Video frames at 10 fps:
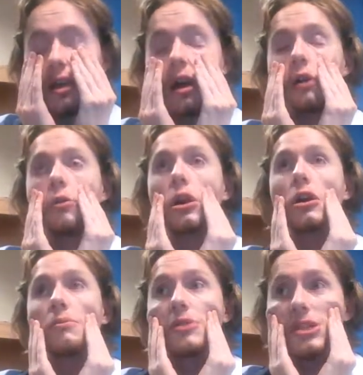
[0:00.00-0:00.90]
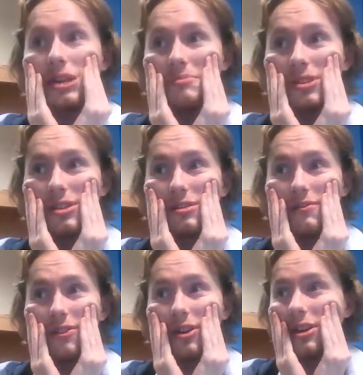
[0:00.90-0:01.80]
High Wycombe was absolute
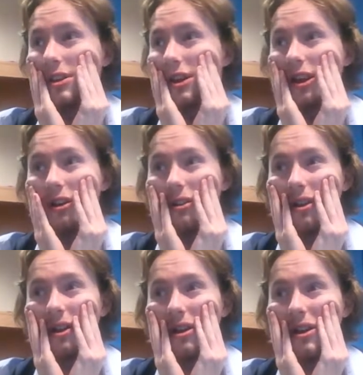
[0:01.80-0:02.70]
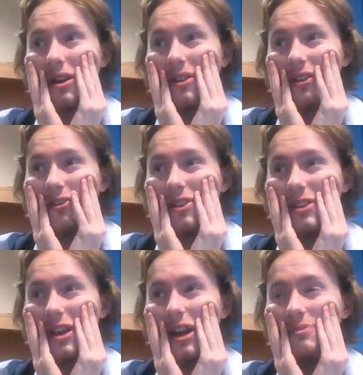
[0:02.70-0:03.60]
fucking hell. They tried
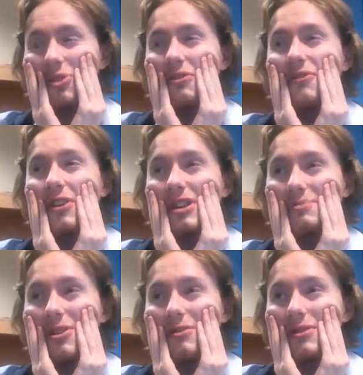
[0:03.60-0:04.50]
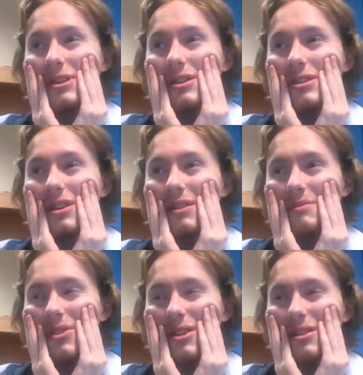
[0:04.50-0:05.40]
to add me on Facebook recently, and I'm
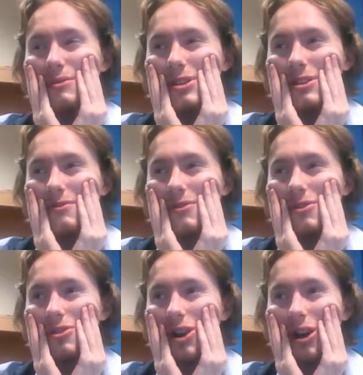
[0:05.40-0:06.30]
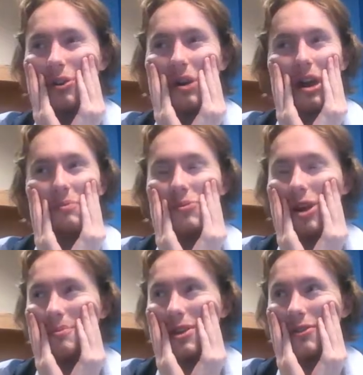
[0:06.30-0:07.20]
thinking to myself, no, I'm
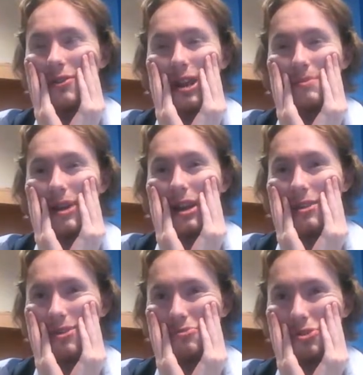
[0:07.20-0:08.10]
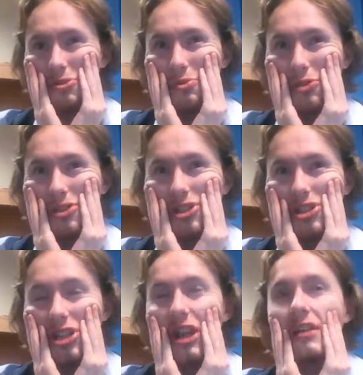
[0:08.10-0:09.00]
not being dragged back into World War
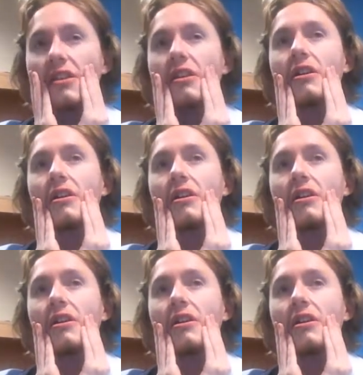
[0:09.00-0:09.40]
shit.